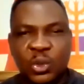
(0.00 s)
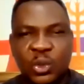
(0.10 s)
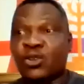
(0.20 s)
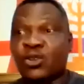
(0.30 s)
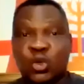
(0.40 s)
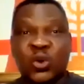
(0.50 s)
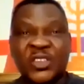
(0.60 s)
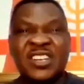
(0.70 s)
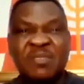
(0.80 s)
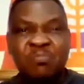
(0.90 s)
that which
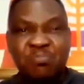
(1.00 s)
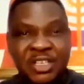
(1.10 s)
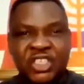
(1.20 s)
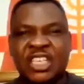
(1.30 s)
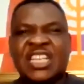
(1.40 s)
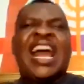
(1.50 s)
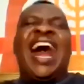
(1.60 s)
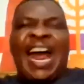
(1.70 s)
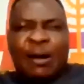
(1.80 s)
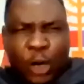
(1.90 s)
was missing, I